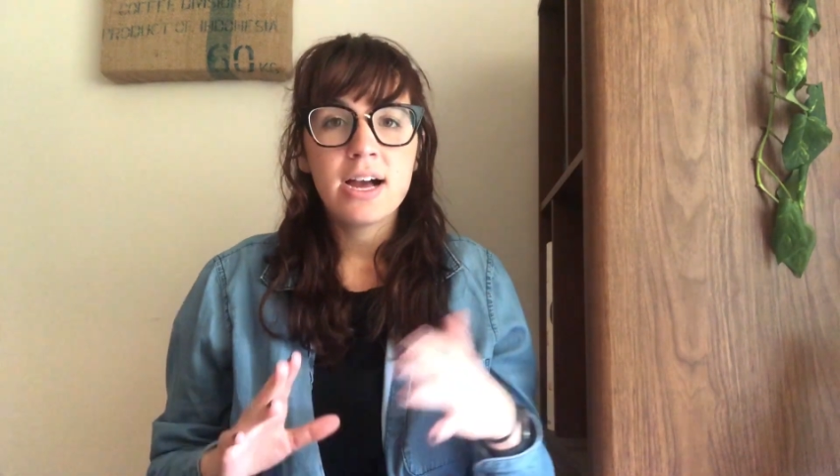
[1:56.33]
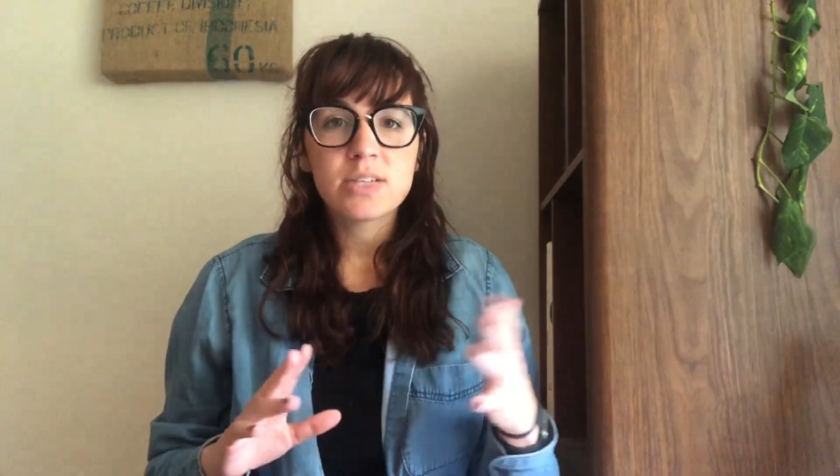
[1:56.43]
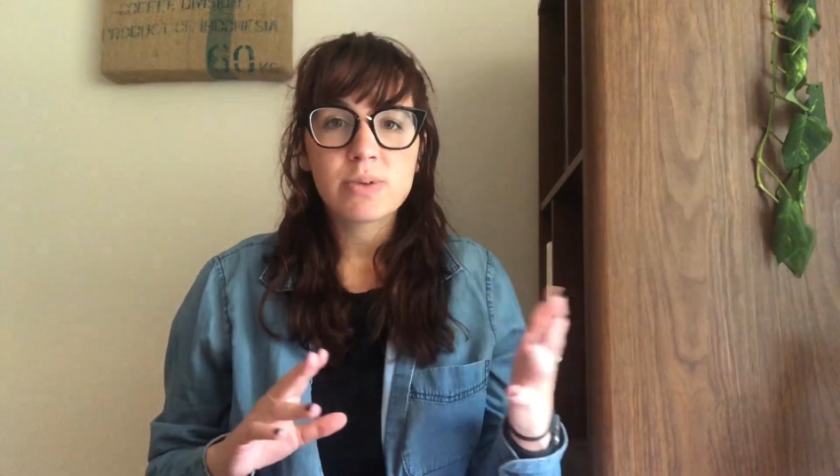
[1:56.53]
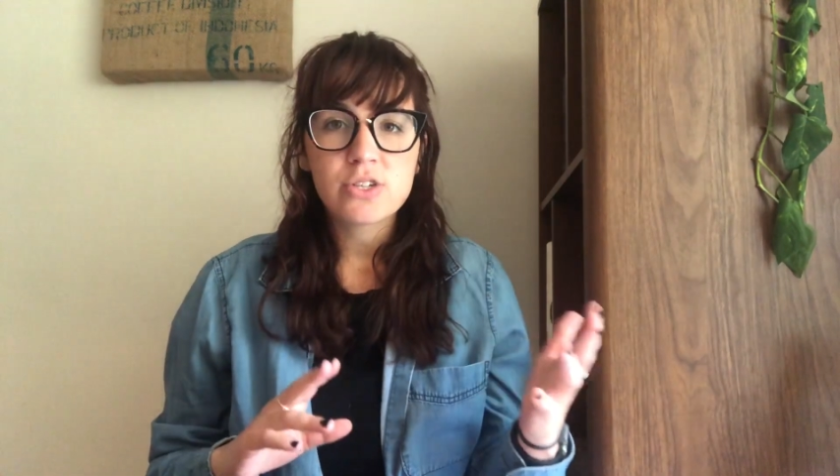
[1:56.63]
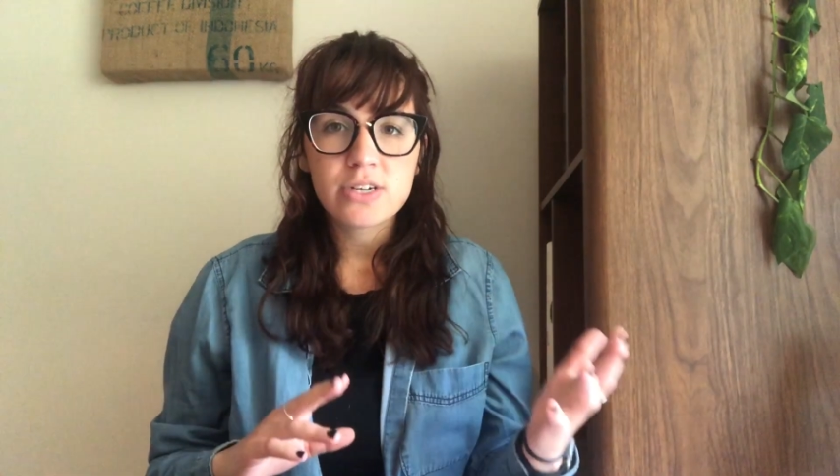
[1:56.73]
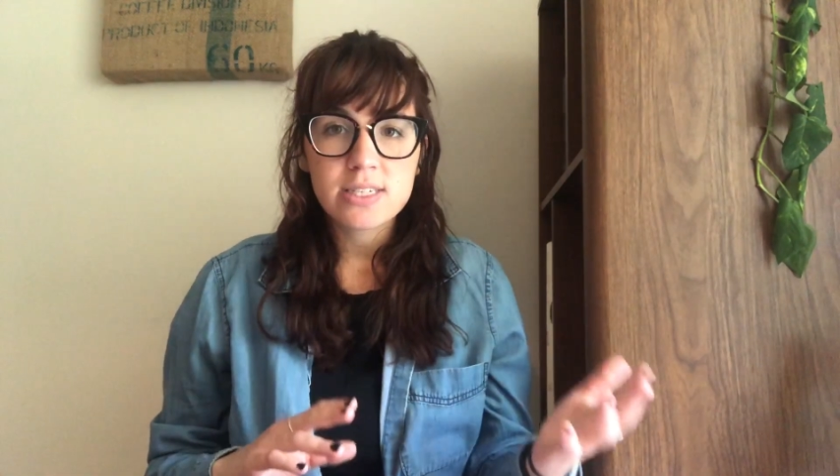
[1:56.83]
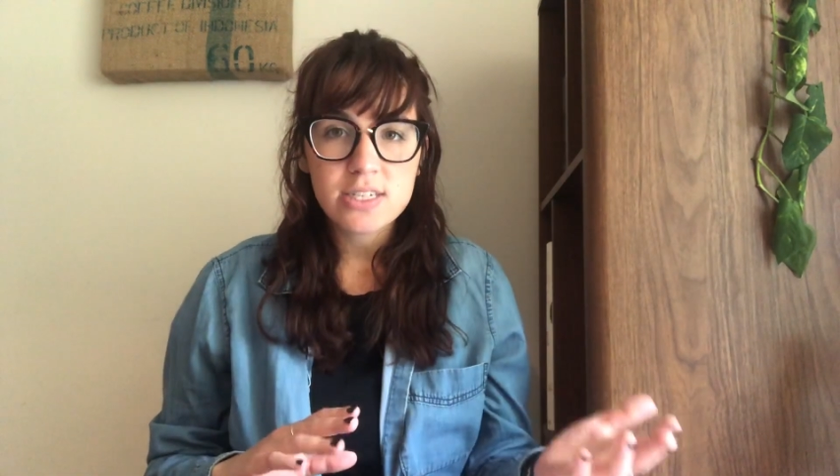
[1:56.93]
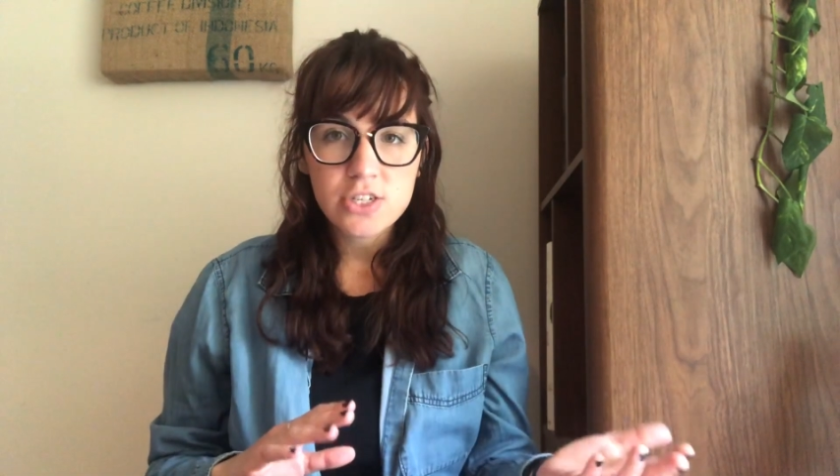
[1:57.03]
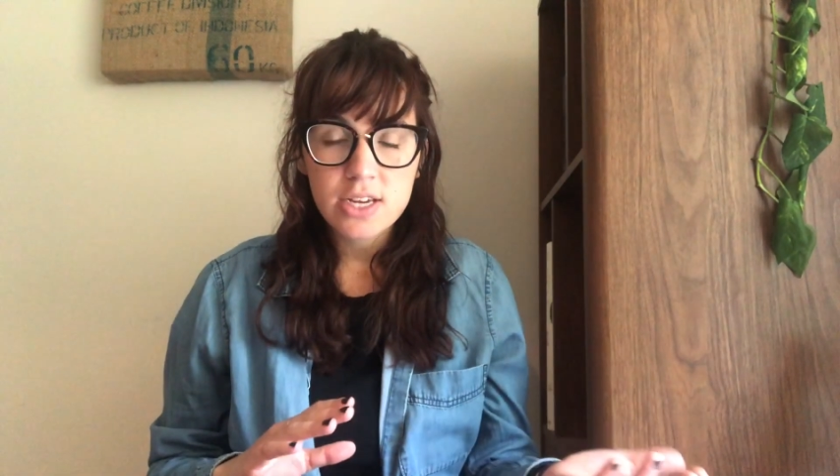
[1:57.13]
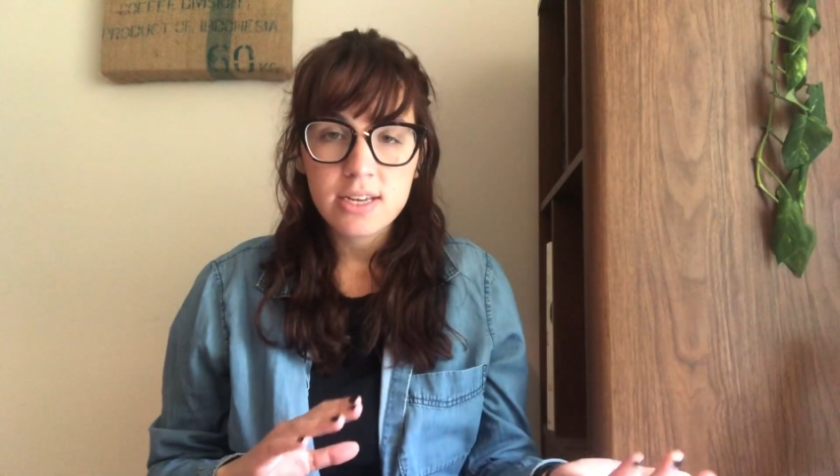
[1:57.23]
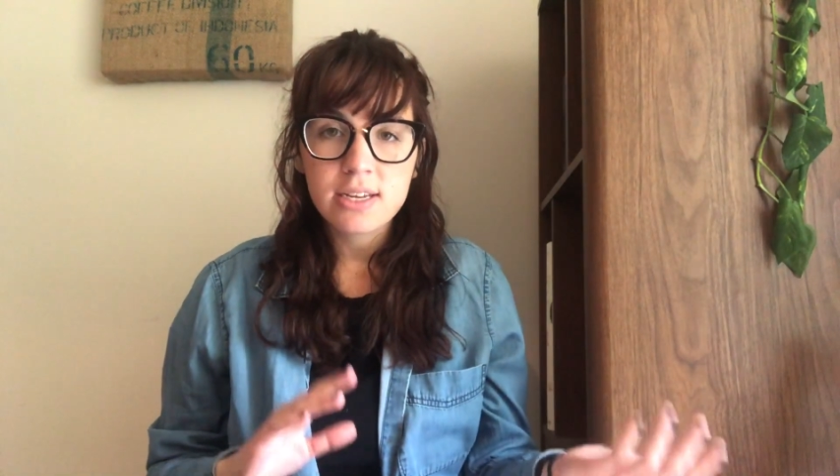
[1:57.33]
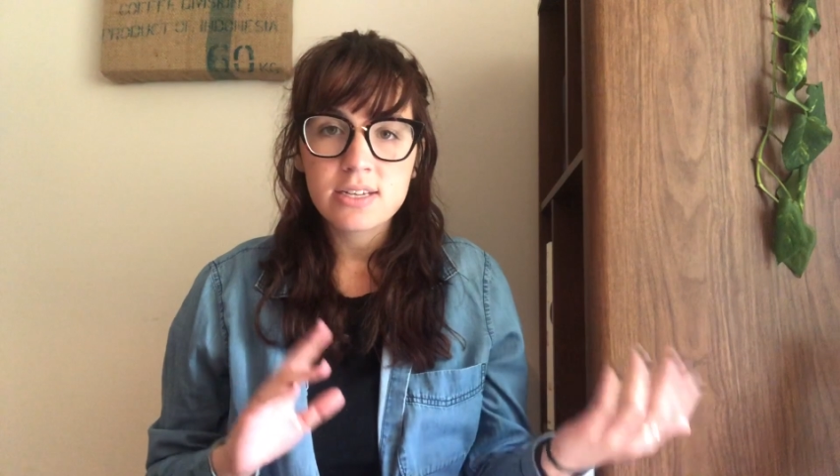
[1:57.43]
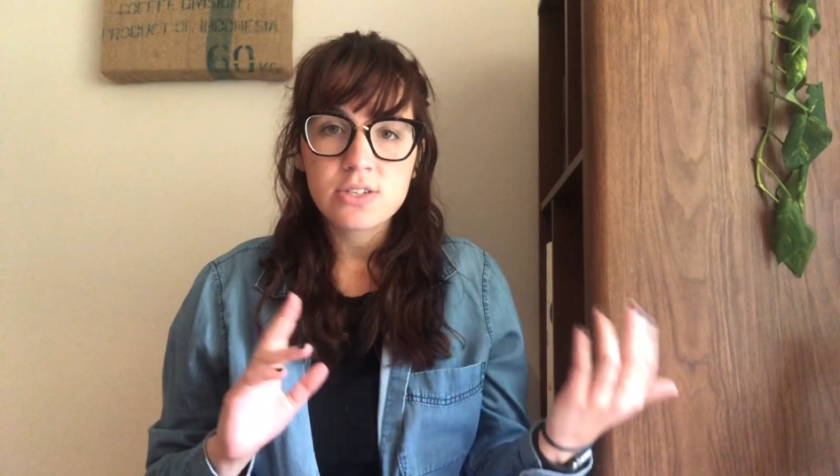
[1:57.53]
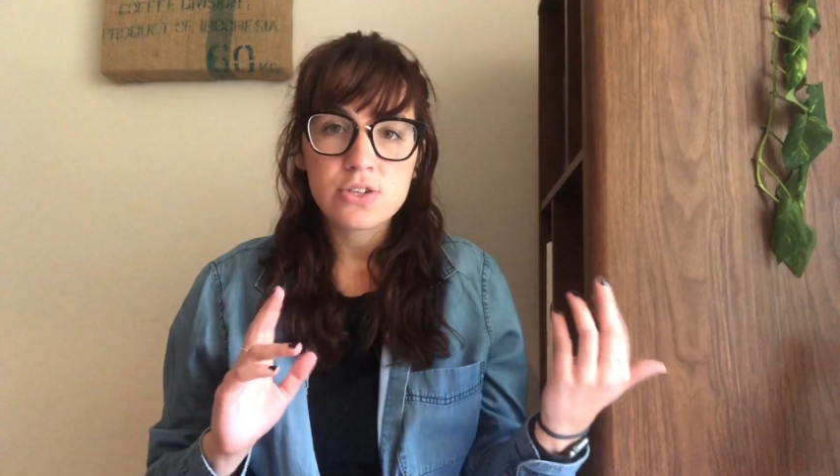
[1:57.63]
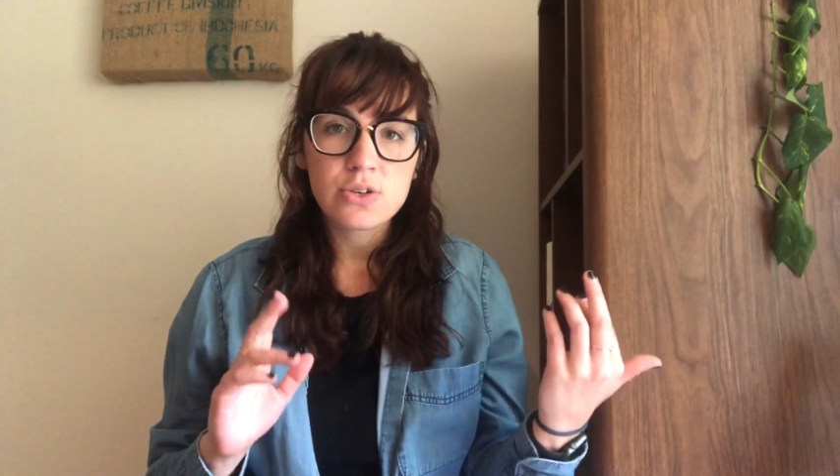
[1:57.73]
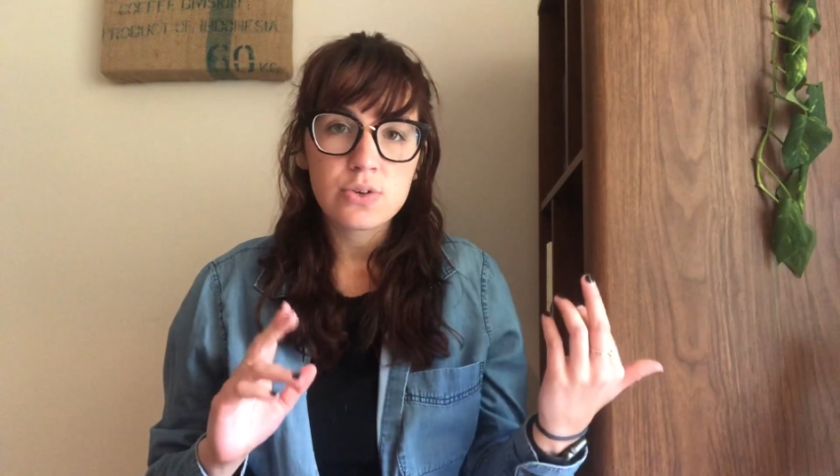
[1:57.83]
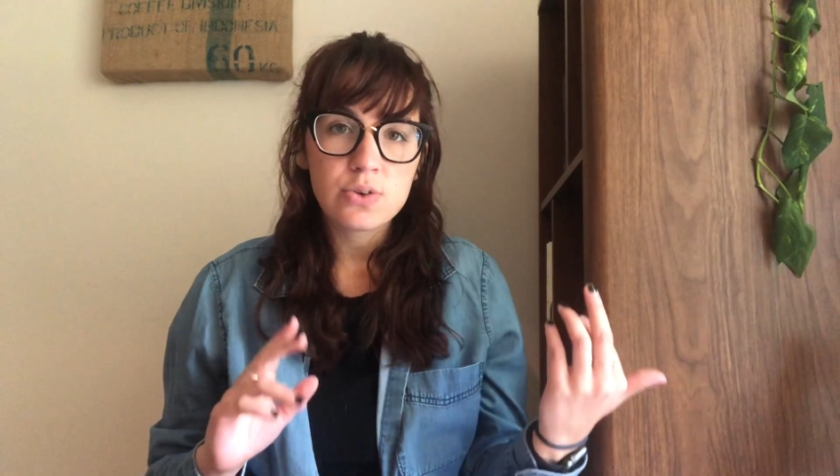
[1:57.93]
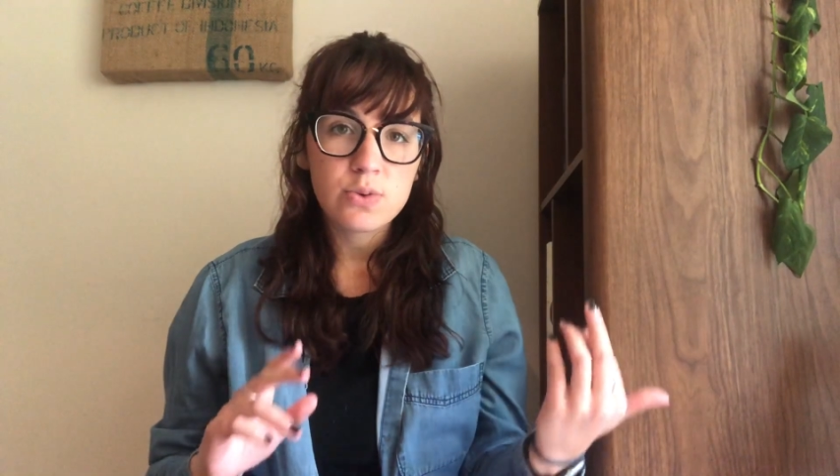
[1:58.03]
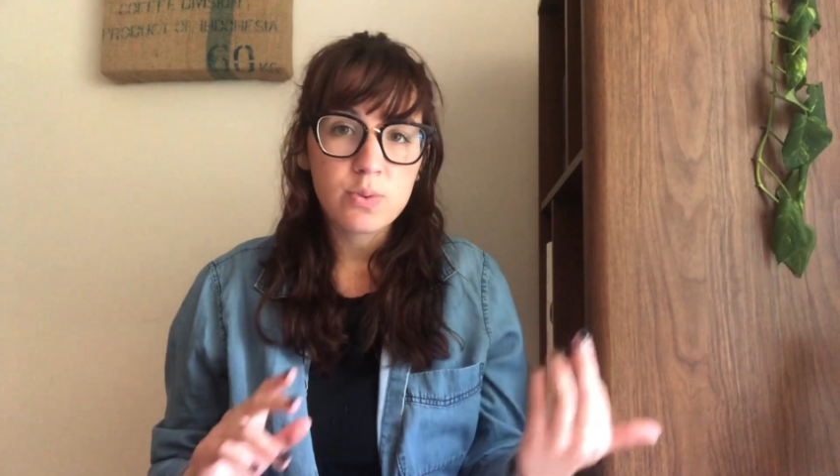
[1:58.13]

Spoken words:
as we transition into